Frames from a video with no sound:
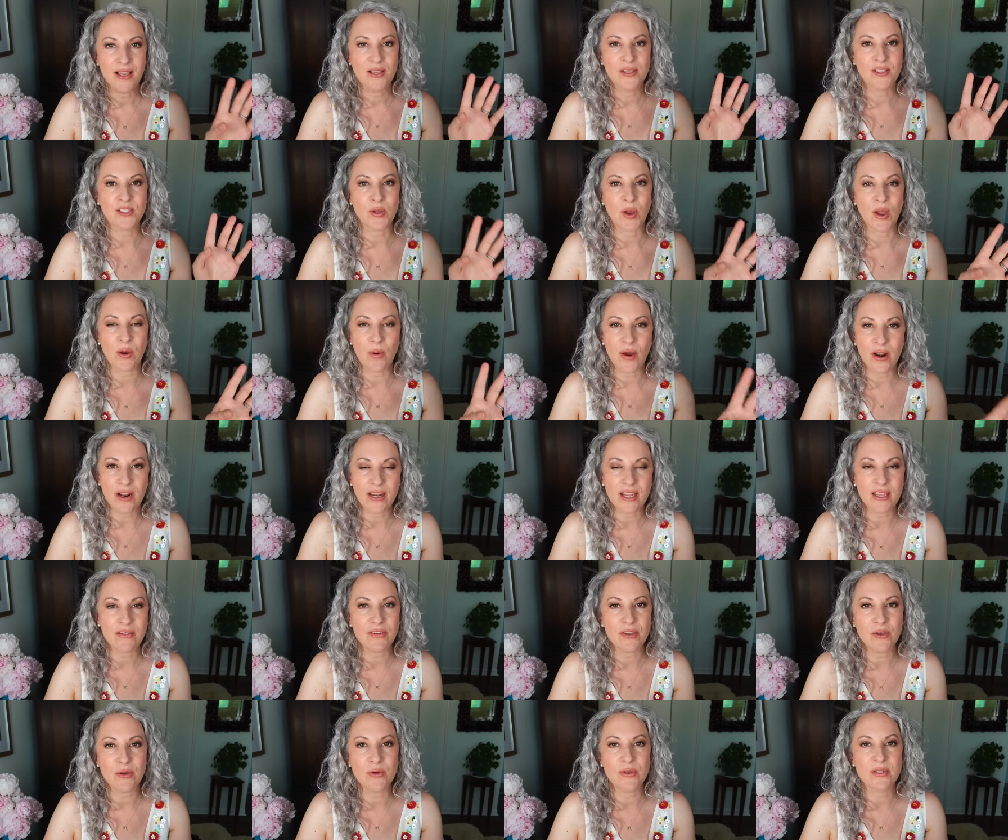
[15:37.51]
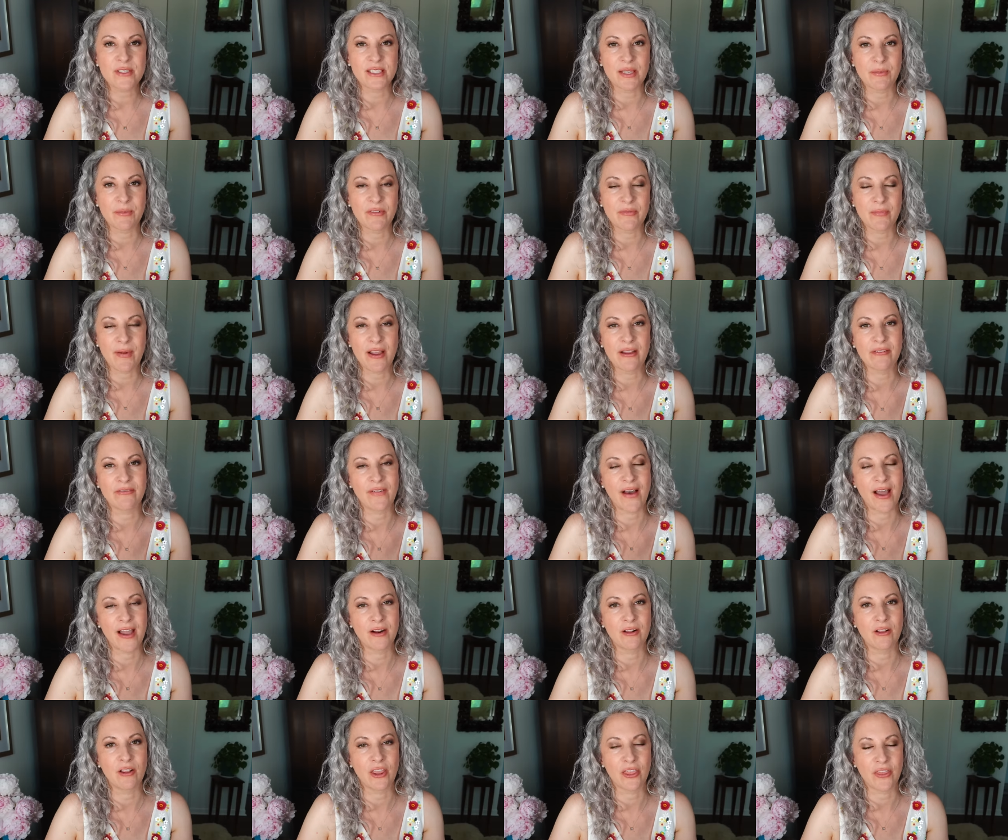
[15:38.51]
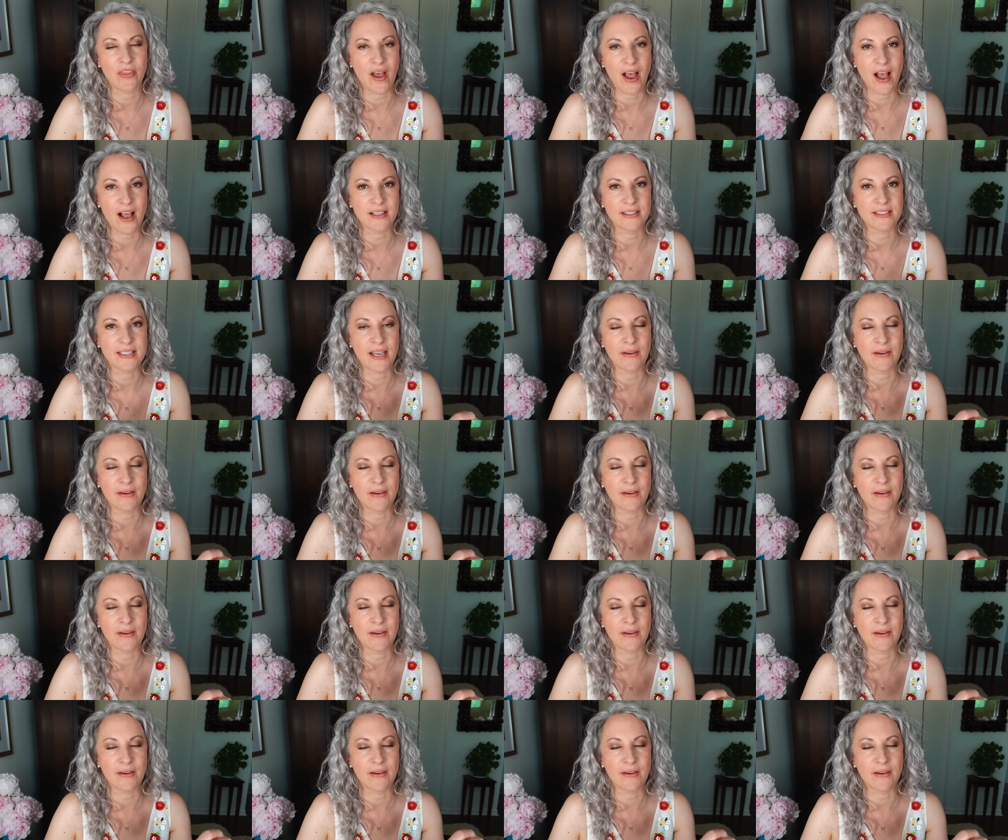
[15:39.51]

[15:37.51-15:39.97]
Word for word: So I wanna give you some of my final thoughts